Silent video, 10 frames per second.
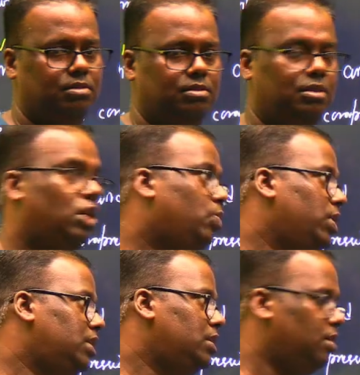
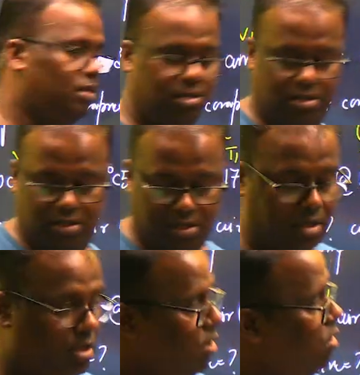Equate.
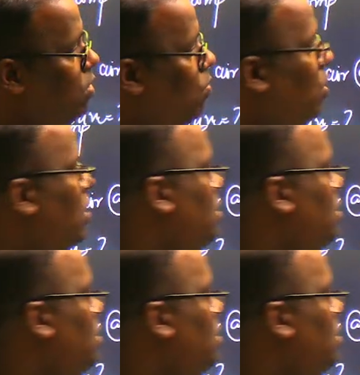What is the